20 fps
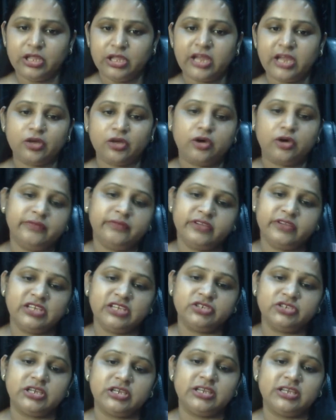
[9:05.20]
that
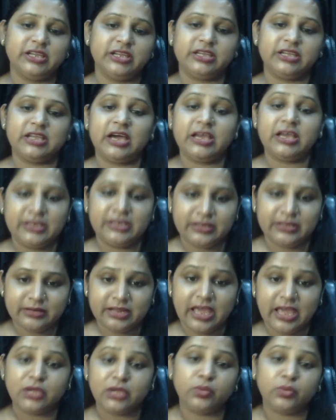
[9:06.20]
confidential data in a
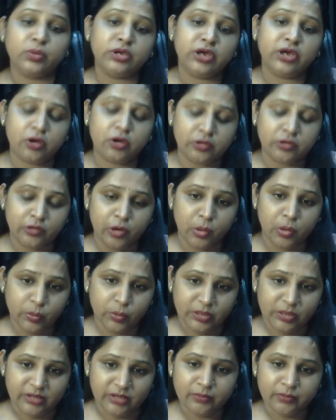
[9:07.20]
right way or wrong
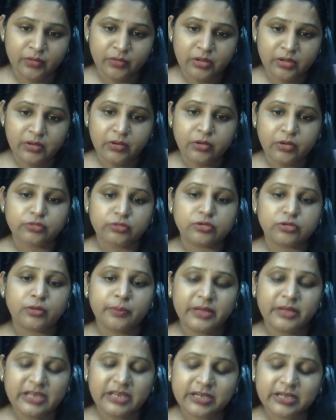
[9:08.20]
way. So
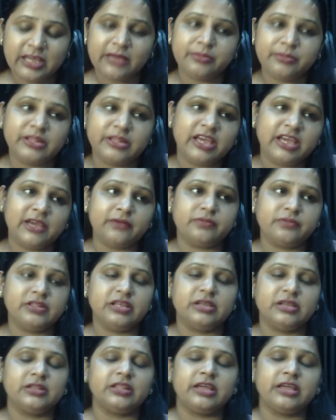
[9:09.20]
many times I have
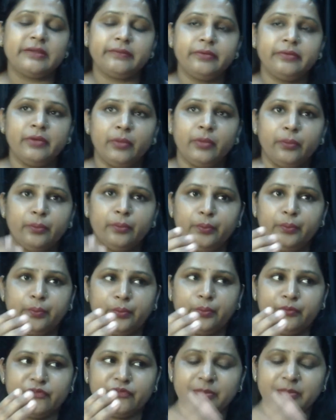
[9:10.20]
seen that
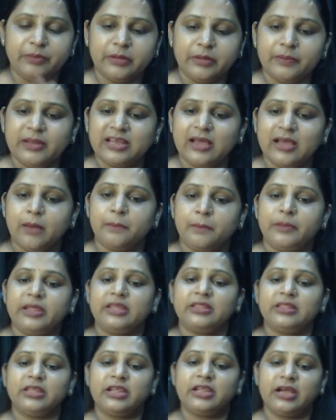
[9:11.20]
when people
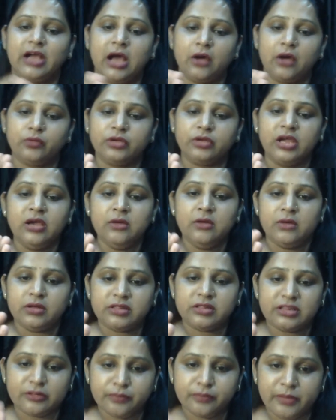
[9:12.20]
complain their account
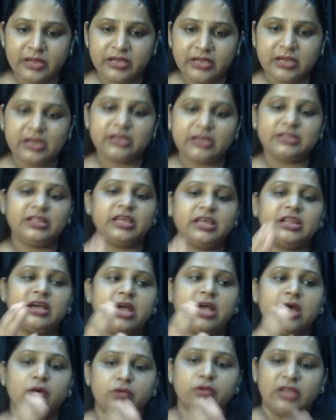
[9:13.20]
suspended, their
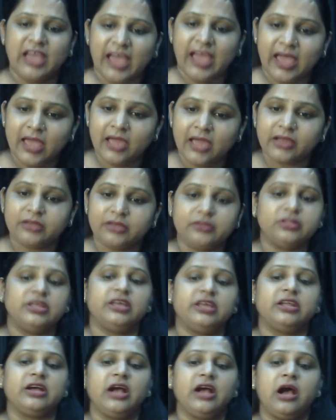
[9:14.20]
account hacked,
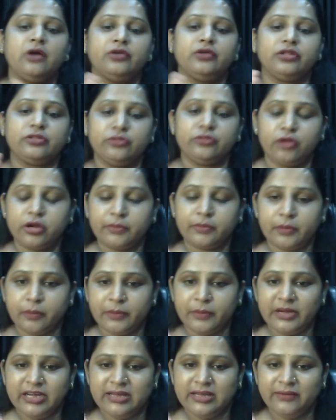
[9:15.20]
their account is not
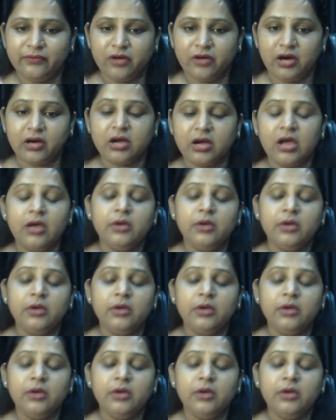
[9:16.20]
properly work,